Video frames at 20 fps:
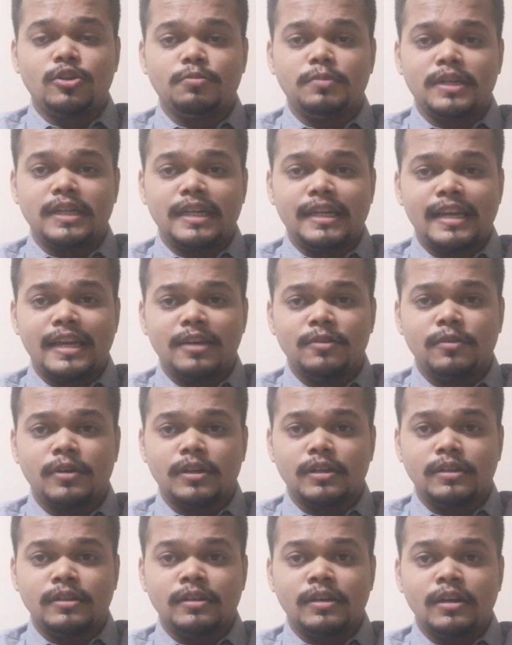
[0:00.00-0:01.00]
to be
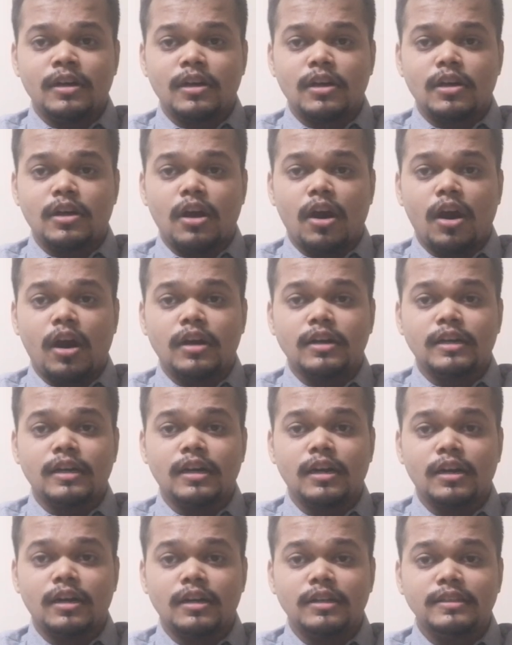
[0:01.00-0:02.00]
delivered, God
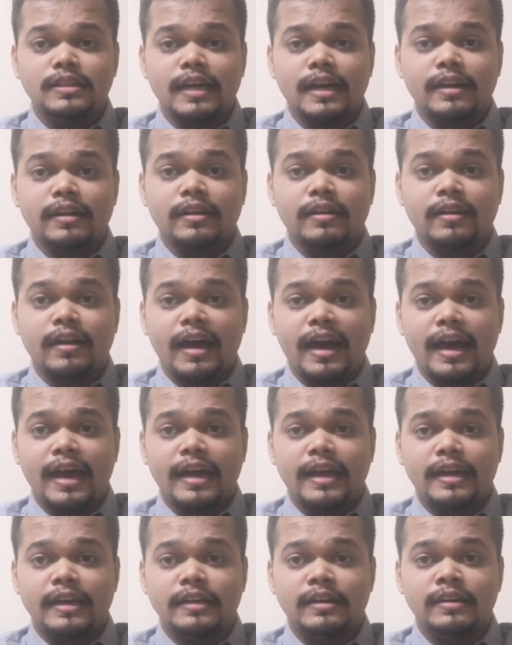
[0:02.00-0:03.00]
heard their
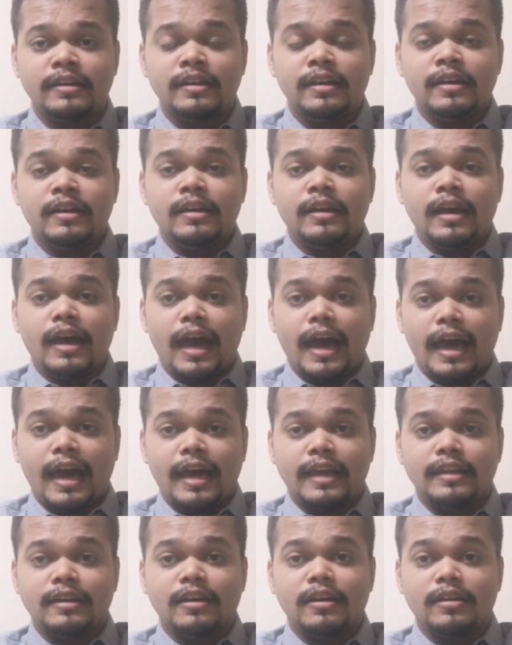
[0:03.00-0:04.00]
cry
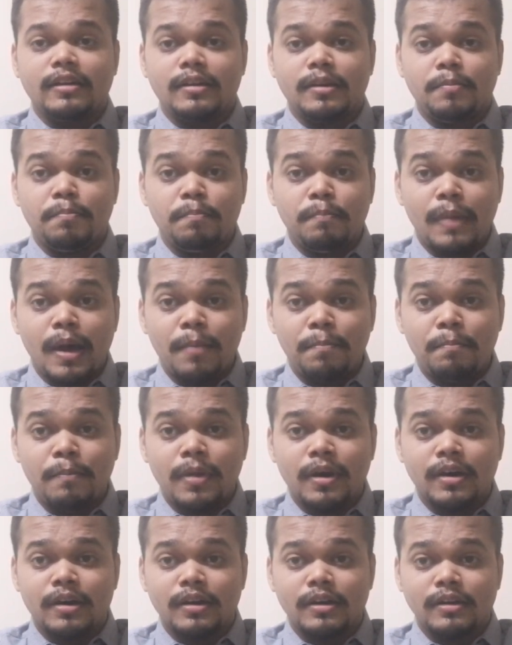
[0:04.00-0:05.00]
and
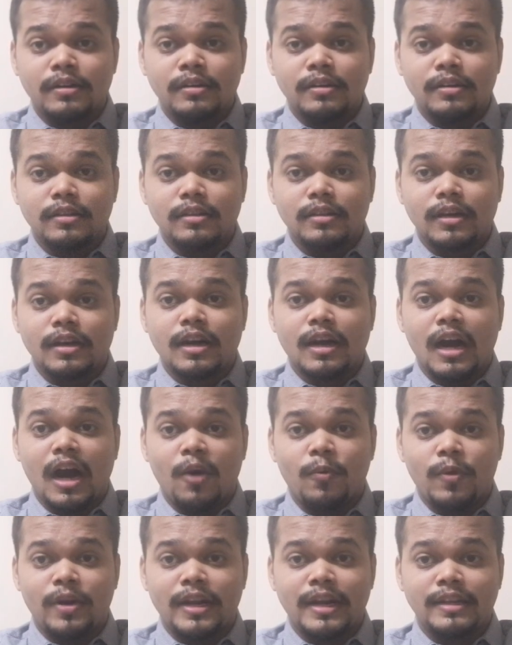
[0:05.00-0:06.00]
remembered the
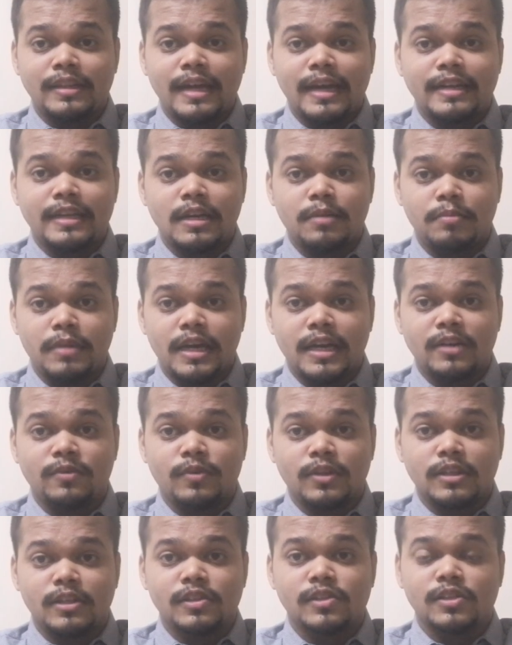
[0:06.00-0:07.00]
covenant that he made
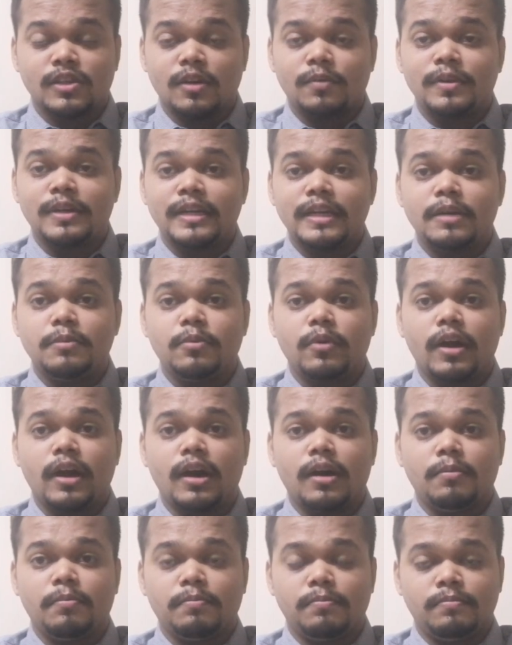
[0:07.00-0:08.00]
with his servant
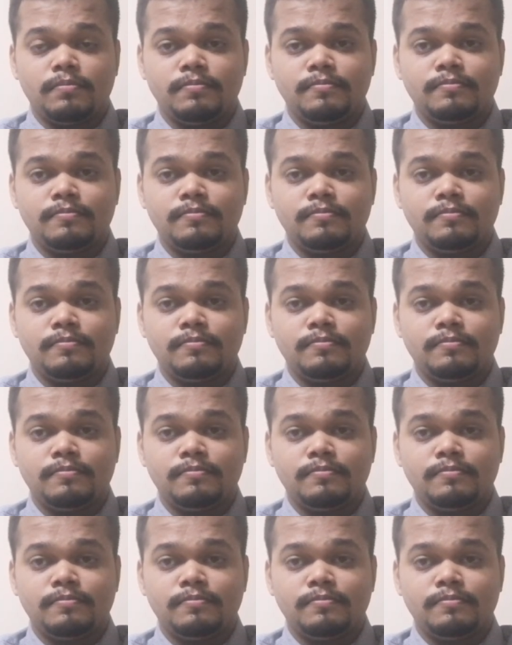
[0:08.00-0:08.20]
Abraham.